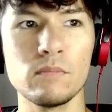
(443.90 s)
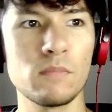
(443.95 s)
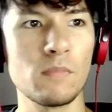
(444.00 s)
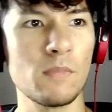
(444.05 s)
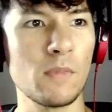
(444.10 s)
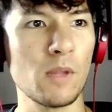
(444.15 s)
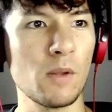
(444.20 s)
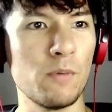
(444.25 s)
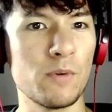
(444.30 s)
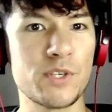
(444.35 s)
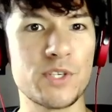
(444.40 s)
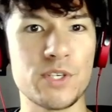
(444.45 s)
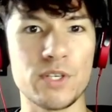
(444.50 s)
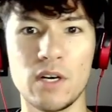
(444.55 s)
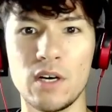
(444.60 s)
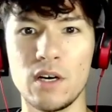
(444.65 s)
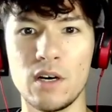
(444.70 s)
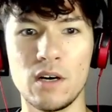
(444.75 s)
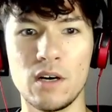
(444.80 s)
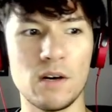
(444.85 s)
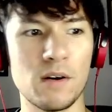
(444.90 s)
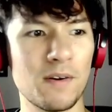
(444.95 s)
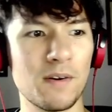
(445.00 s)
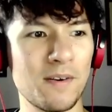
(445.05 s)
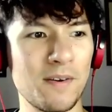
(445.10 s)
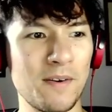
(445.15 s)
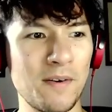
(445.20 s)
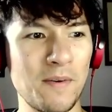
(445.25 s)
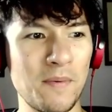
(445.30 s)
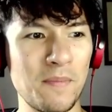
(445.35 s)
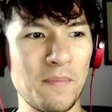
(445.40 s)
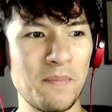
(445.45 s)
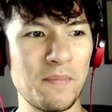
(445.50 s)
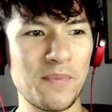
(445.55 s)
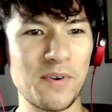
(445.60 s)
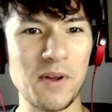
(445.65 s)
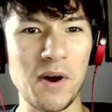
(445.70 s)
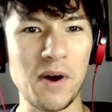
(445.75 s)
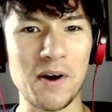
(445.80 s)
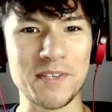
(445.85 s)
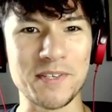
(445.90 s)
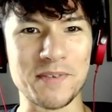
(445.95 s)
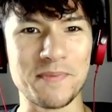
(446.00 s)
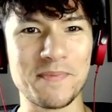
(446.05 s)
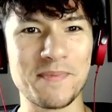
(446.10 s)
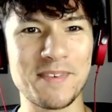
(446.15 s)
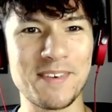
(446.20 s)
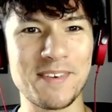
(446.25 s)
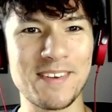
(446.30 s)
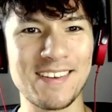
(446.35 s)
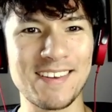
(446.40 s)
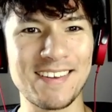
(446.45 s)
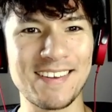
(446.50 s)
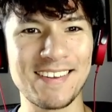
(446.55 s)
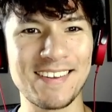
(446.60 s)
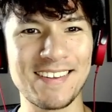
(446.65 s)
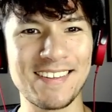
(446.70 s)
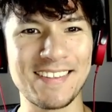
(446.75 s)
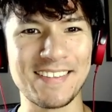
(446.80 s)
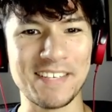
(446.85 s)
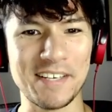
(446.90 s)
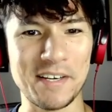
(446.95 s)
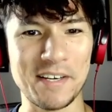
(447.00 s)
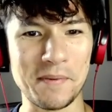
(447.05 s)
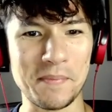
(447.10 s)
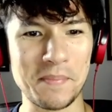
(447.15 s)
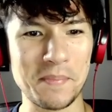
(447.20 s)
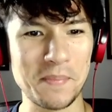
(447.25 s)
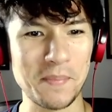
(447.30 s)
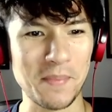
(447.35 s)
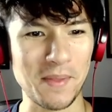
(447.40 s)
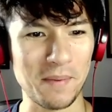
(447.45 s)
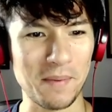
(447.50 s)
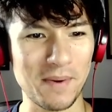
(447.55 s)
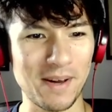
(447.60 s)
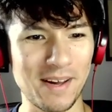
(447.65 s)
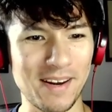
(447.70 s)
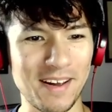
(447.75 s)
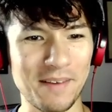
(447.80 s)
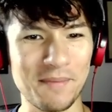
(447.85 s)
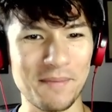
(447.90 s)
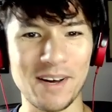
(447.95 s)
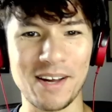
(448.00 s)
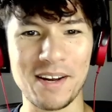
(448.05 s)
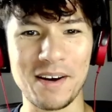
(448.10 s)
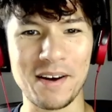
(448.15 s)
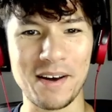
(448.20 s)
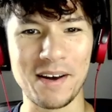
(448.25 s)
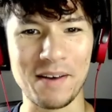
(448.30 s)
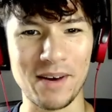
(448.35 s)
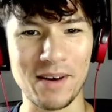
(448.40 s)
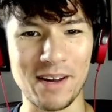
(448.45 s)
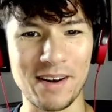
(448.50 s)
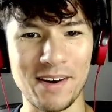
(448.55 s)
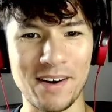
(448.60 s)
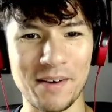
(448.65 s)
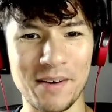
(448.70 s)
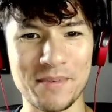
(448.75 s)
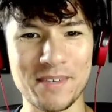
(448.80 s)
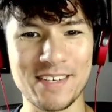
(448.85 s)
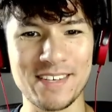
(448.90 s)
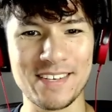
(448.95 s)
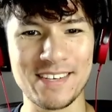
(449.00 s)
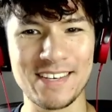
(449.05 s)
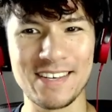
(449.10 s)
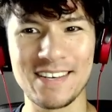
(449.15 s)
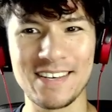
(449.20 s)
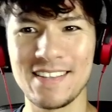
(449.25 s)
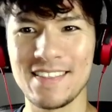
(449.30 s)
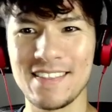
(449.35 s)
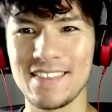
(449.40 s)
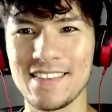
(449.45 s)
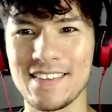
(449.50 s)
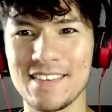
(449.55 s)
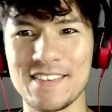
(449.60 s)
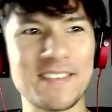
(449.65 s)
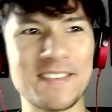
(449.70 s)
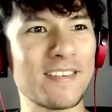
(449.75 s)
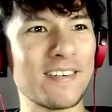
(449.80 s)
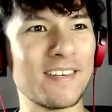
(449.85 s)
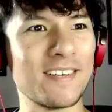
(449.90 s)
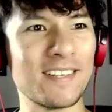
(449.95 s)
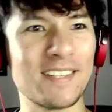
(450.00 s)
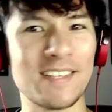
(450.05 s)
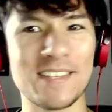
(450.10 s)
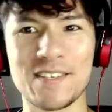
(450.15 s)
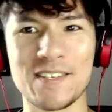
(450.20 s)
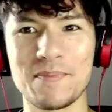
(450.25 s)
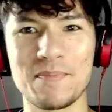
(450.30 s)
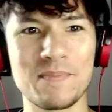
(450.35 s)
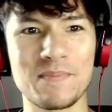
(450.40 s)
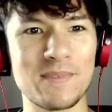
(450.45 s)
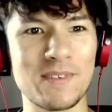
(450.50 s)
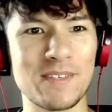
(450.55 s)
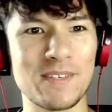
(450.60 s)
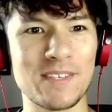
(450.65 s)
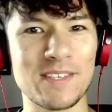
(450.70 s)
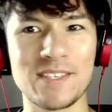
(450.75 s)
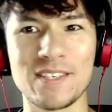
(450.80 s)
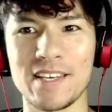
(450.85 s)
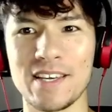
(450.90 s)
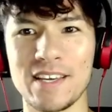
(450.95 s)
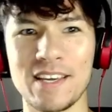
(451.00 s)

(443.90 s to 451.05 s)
It's pretty awesome. Damn, I'm kind of hyped. This is sick.